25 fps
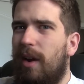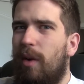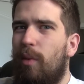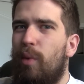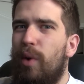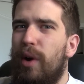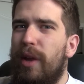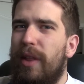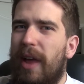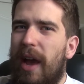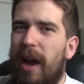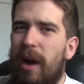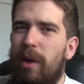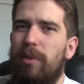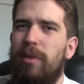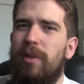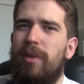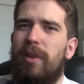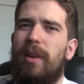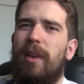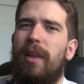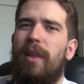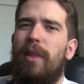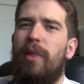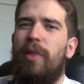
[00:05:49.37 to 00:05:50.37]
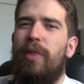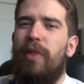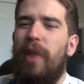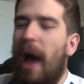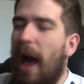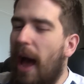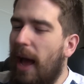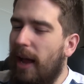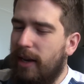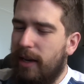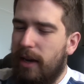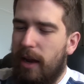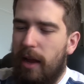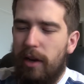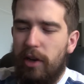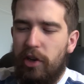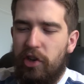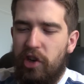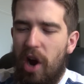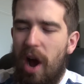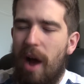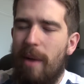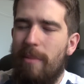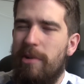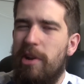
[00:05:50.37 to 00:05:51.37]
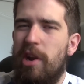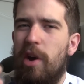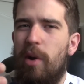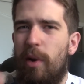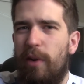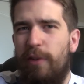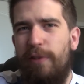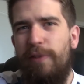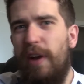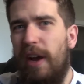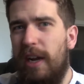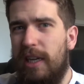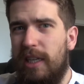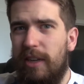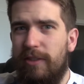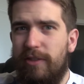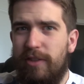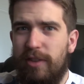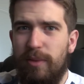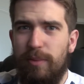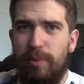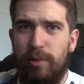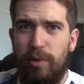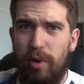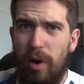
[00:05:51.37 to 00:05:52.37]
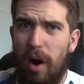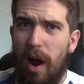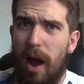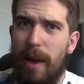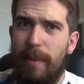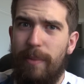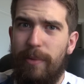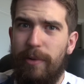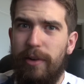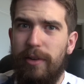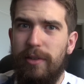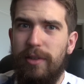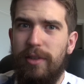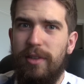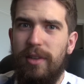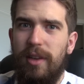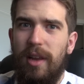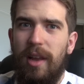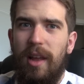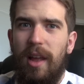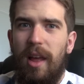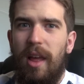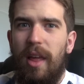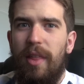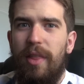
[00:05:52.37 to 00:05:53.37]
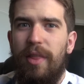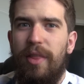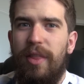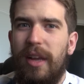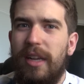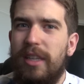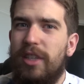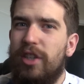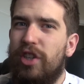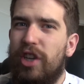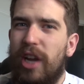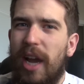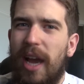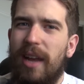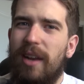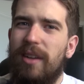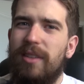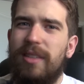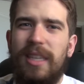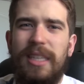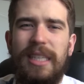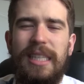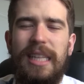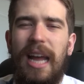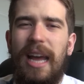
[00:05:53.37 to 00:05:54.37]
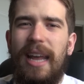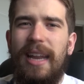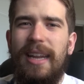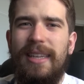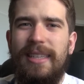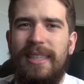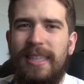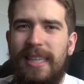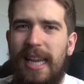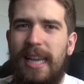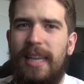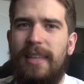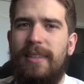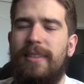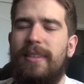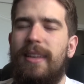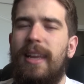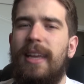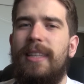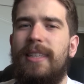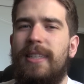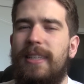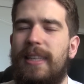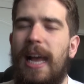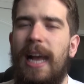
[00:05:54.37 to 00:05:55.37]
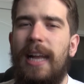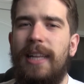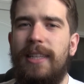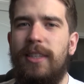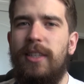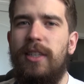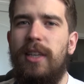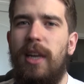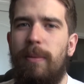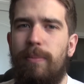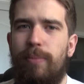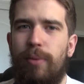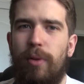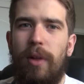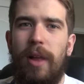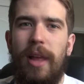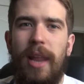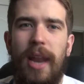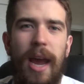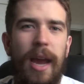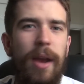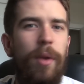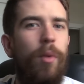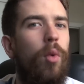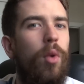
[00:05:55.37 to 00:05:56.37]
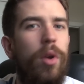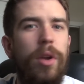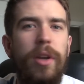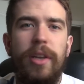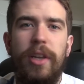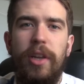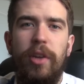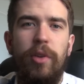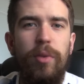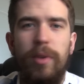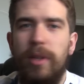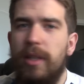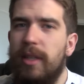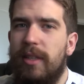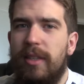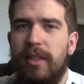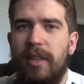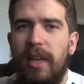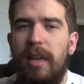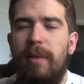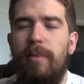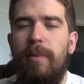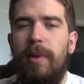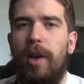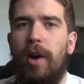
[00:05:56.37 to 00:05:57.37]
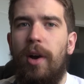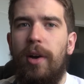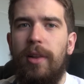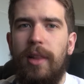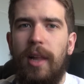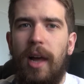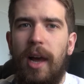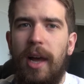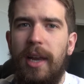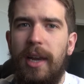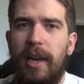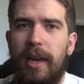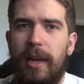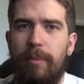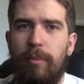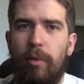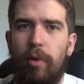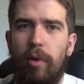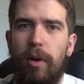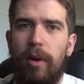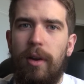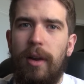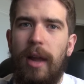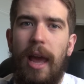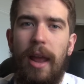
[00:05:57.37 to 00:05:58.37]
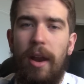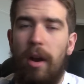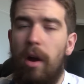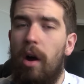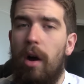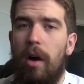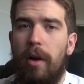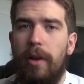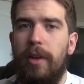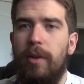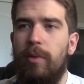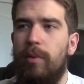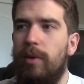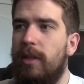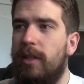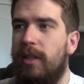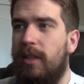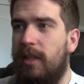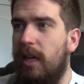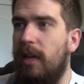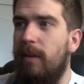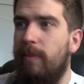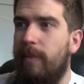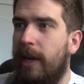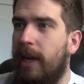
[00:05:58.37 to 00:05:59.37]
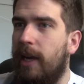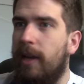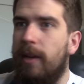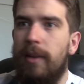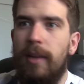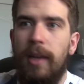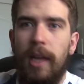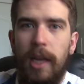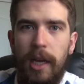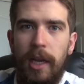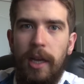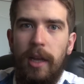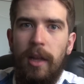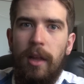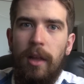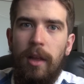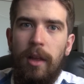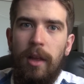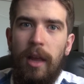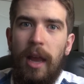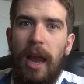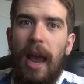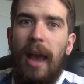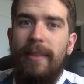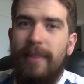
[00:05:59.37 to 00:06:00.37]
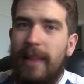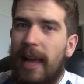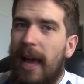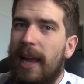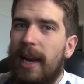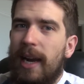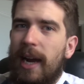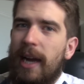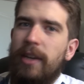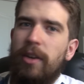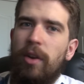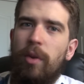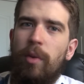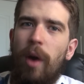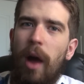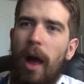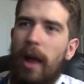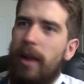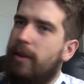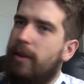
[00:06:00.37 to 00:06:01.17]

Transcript: without that domino effect of subscribers, this channel does not exist. It's that simple. And you wouldn't see me online anymore at all. You wouldn't see me. And that I don't